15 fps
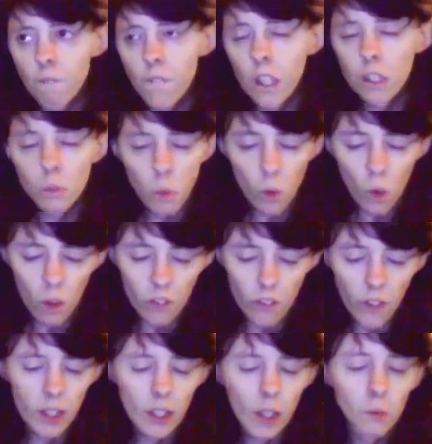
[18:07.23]
Red Dwarf,
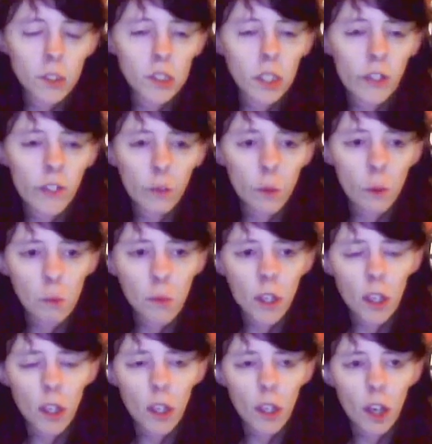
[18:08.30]
and number 7 would
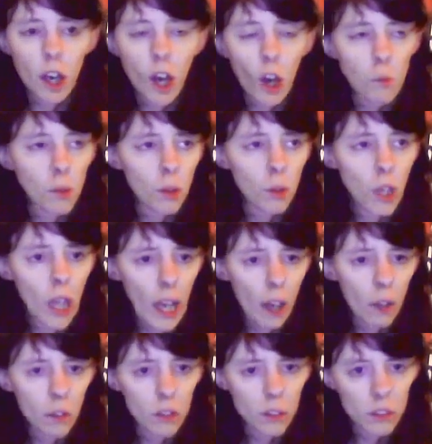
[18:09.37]
be Open All
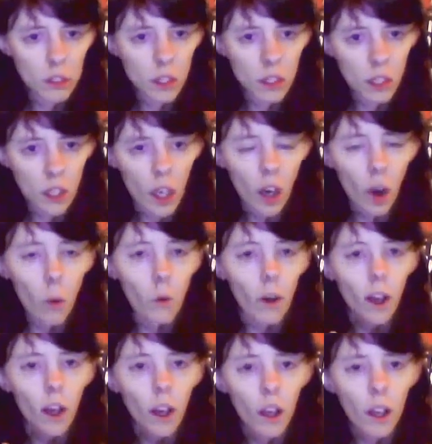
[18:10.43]
Hours. Oh,
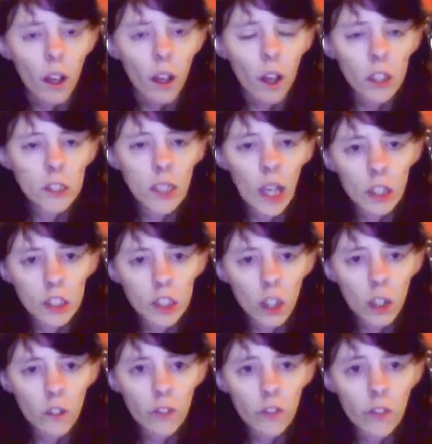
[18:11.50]
got to touch
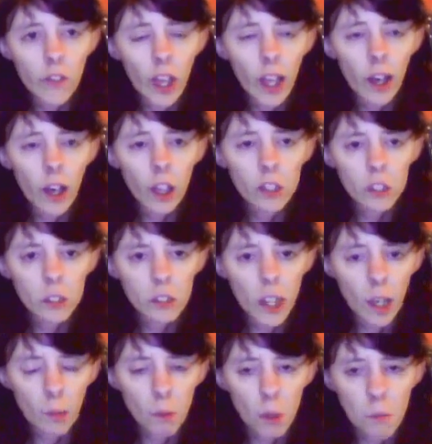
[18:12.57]
on the last
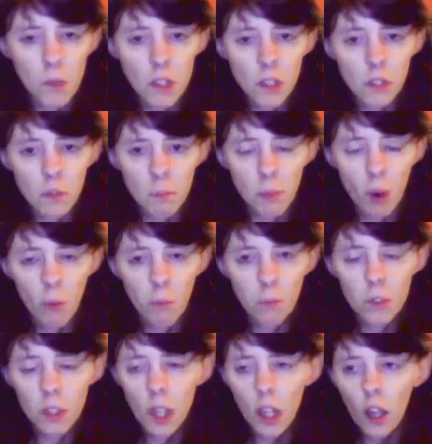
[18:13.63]
couple of bits and
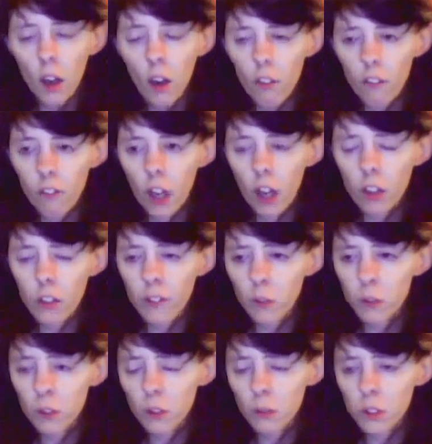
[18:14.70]
bobs of Only
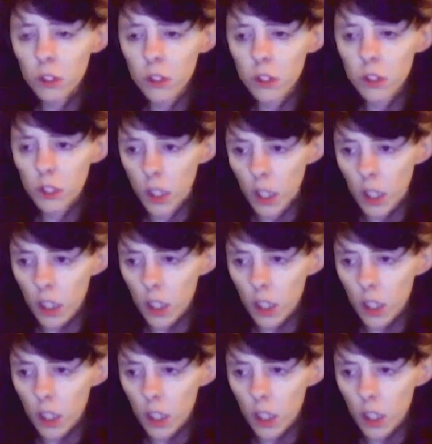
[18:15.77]
Fools and Horses.